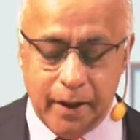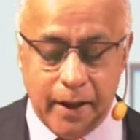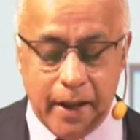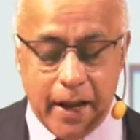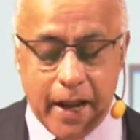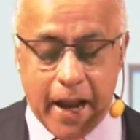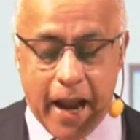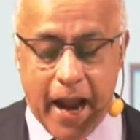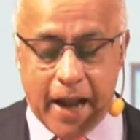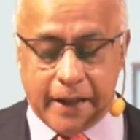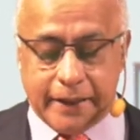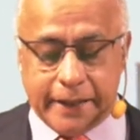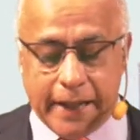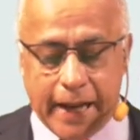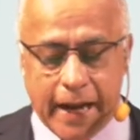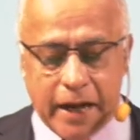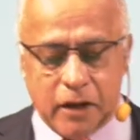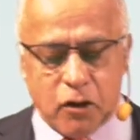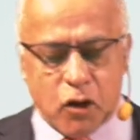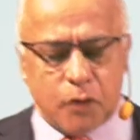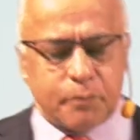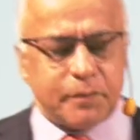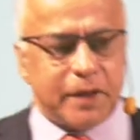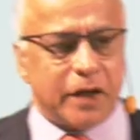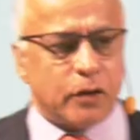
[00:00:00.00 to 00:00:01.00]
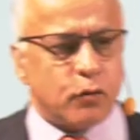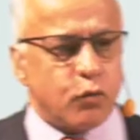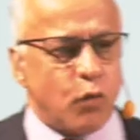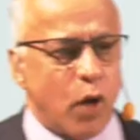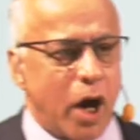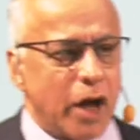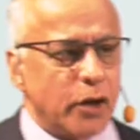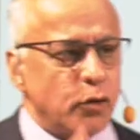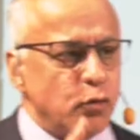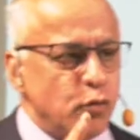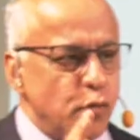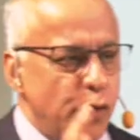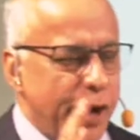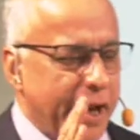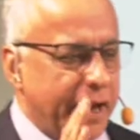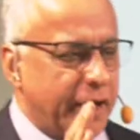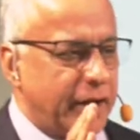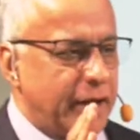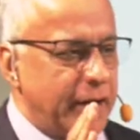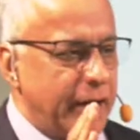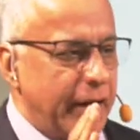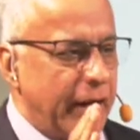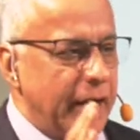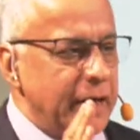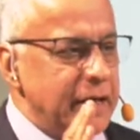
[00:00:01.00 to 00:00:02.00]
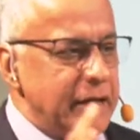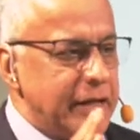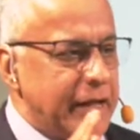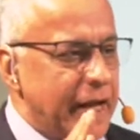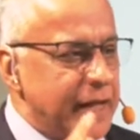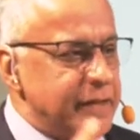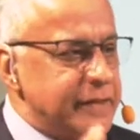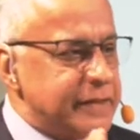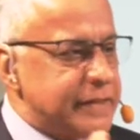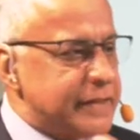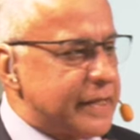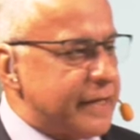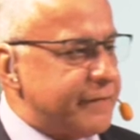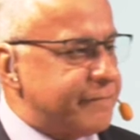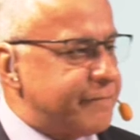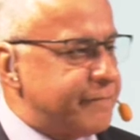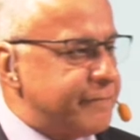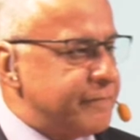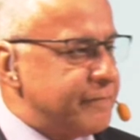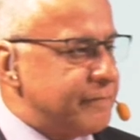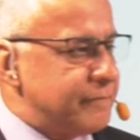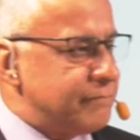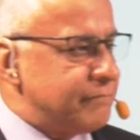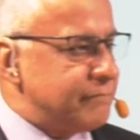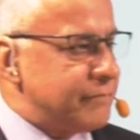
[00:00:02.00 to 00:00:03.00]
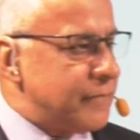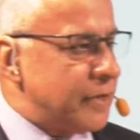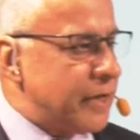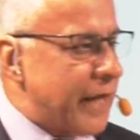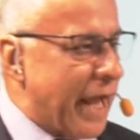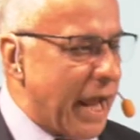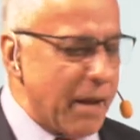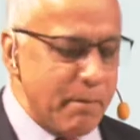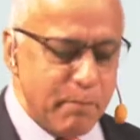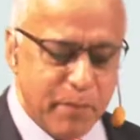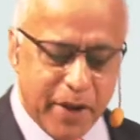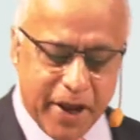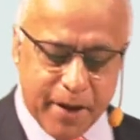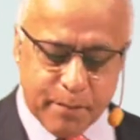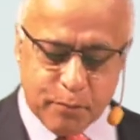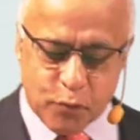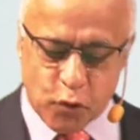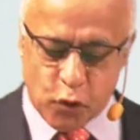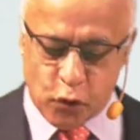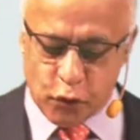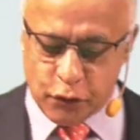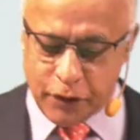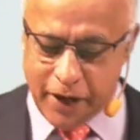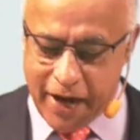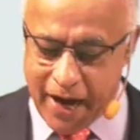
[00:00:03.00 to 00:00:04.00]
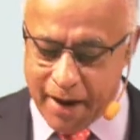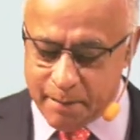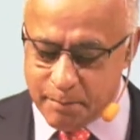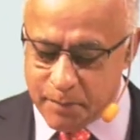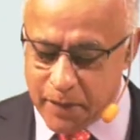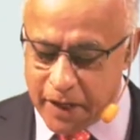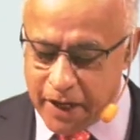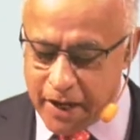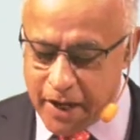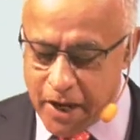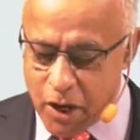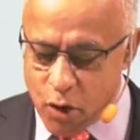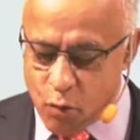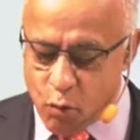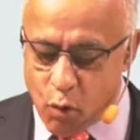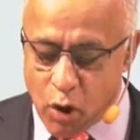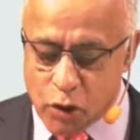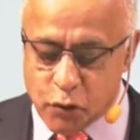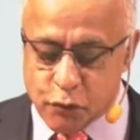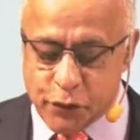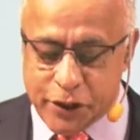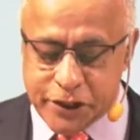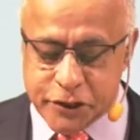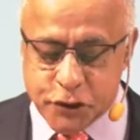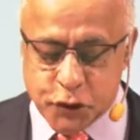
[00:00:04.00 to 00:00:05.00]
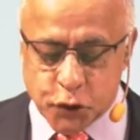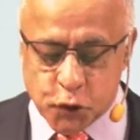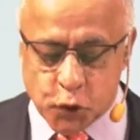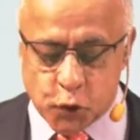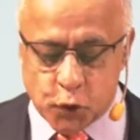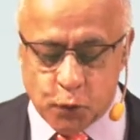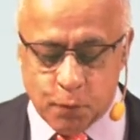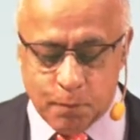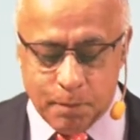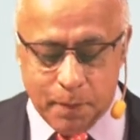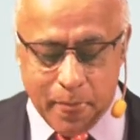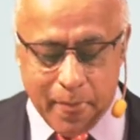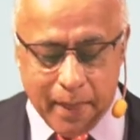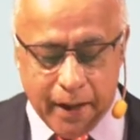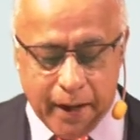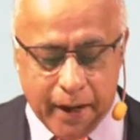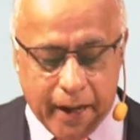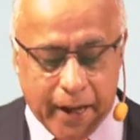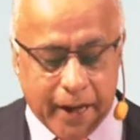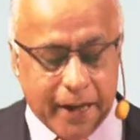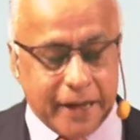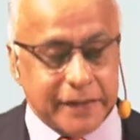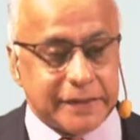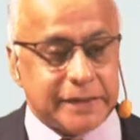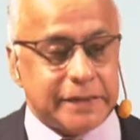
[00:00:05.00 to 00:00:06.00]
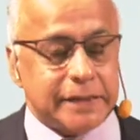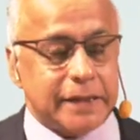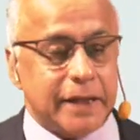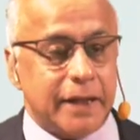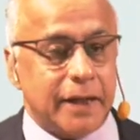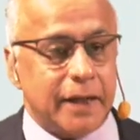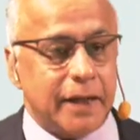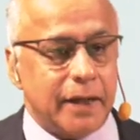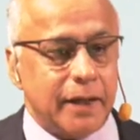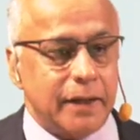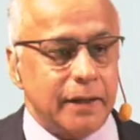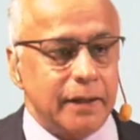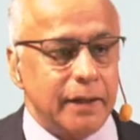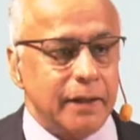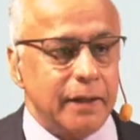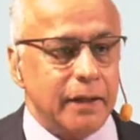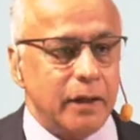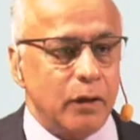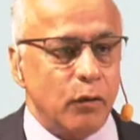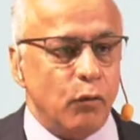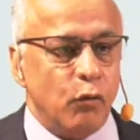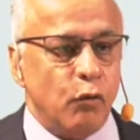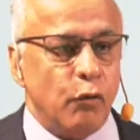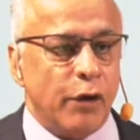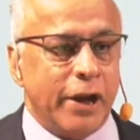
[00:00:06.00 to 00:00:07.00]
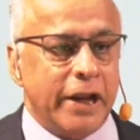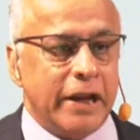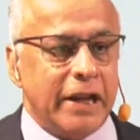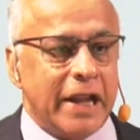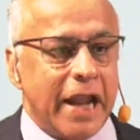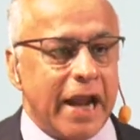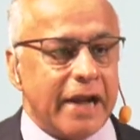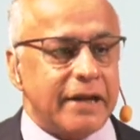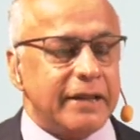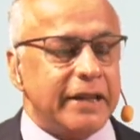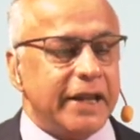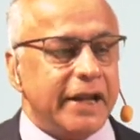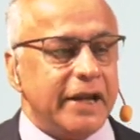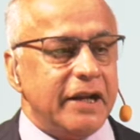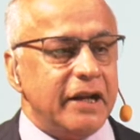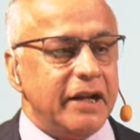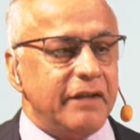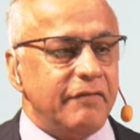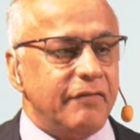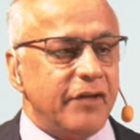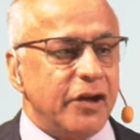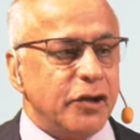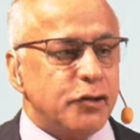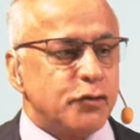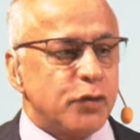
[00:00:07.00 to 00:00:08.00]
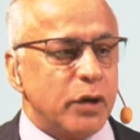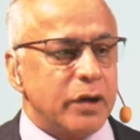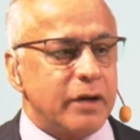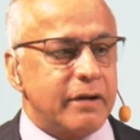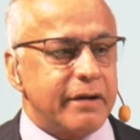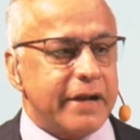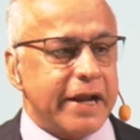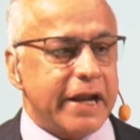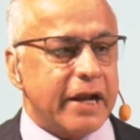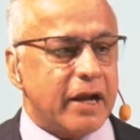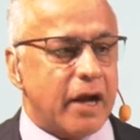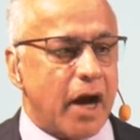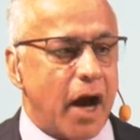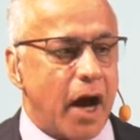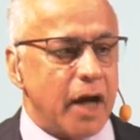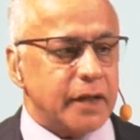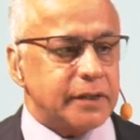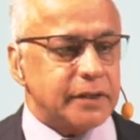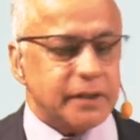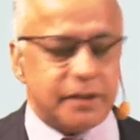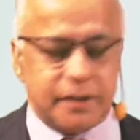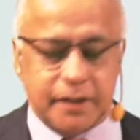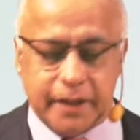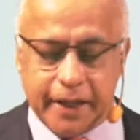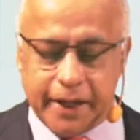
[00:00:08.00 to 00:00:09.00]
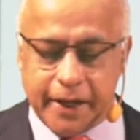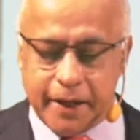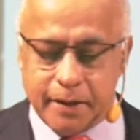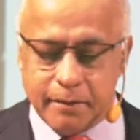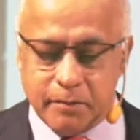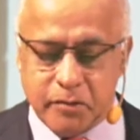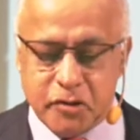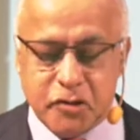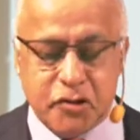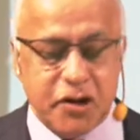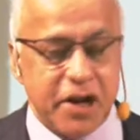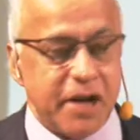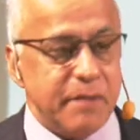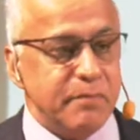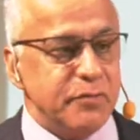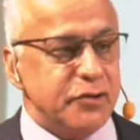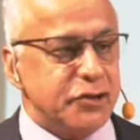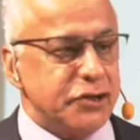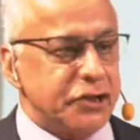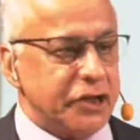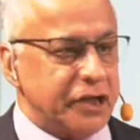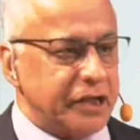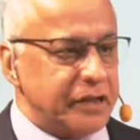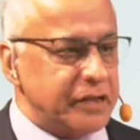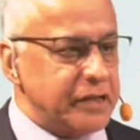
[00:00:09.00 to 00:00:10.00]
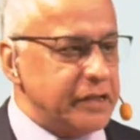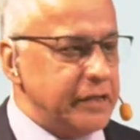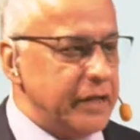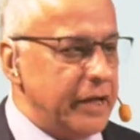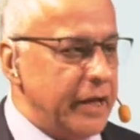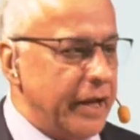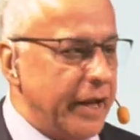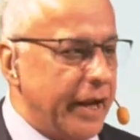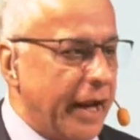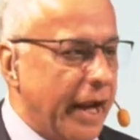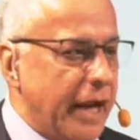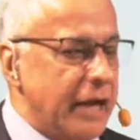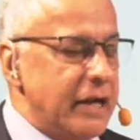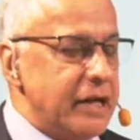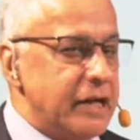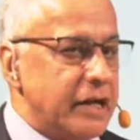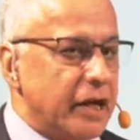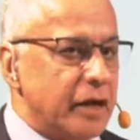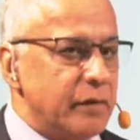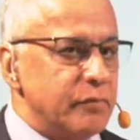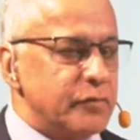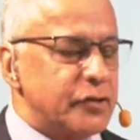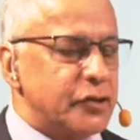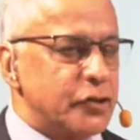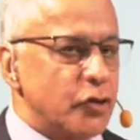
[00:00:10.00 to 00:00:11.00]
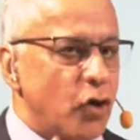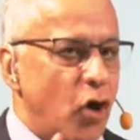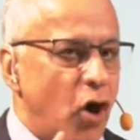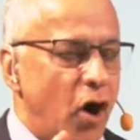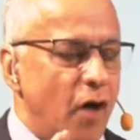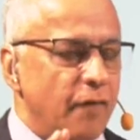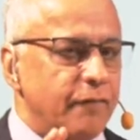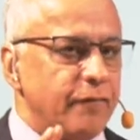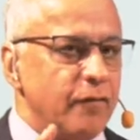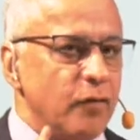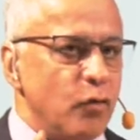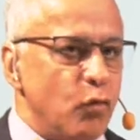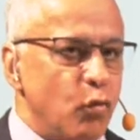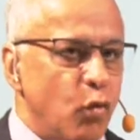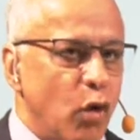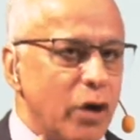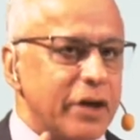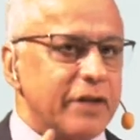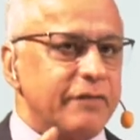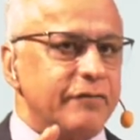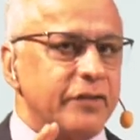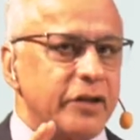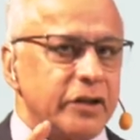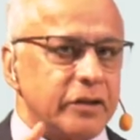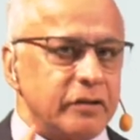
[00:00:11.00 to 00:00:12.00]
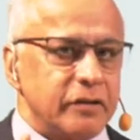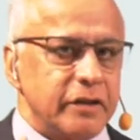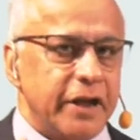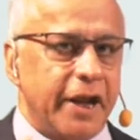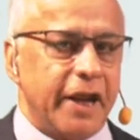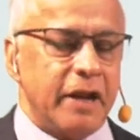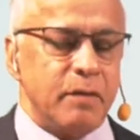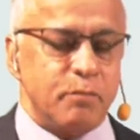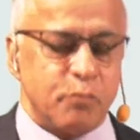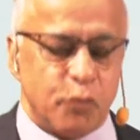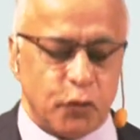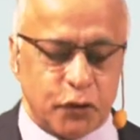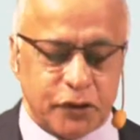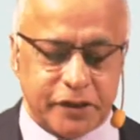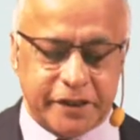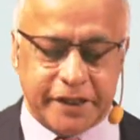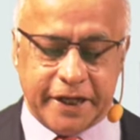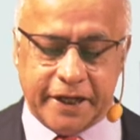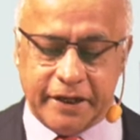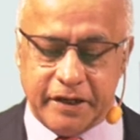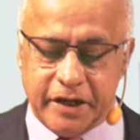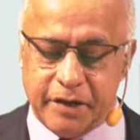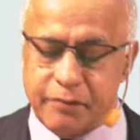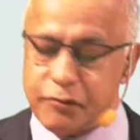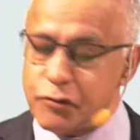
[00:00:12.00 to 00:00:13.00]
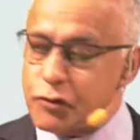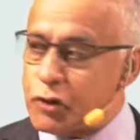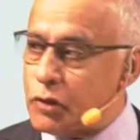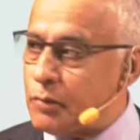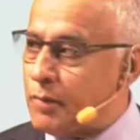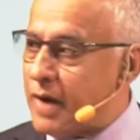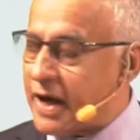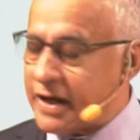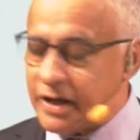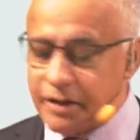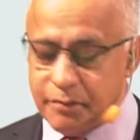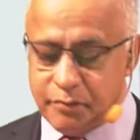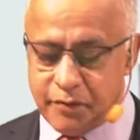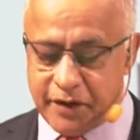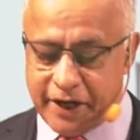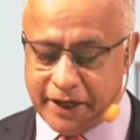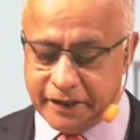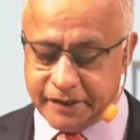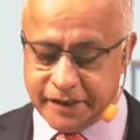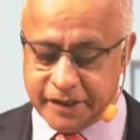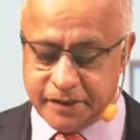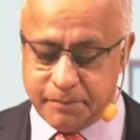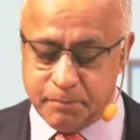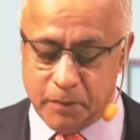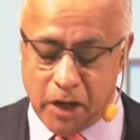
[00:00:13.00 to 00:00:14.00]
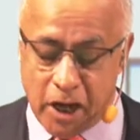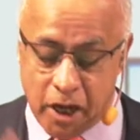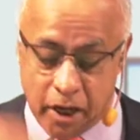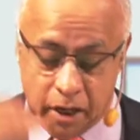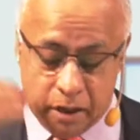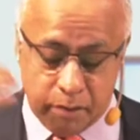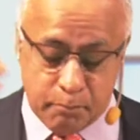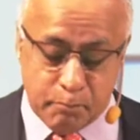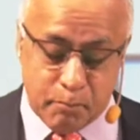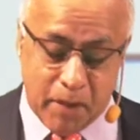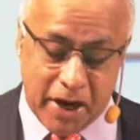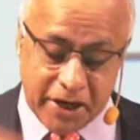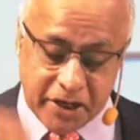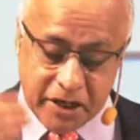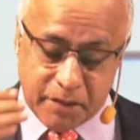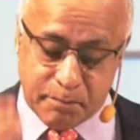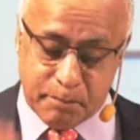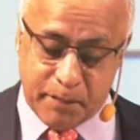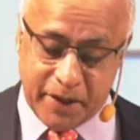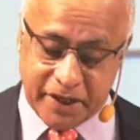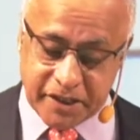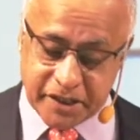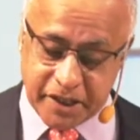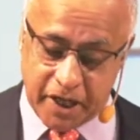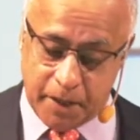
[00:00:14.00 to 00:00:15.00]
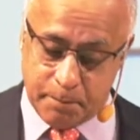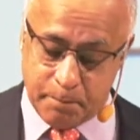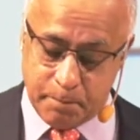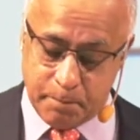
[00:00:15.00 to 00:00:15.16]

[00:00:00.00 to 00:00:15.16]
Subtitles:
At the end of that one-week intensive MBA program, what we do is we let the individual recast the dream sheet in terms of whatever inputs the individual might have raised, might have picked up.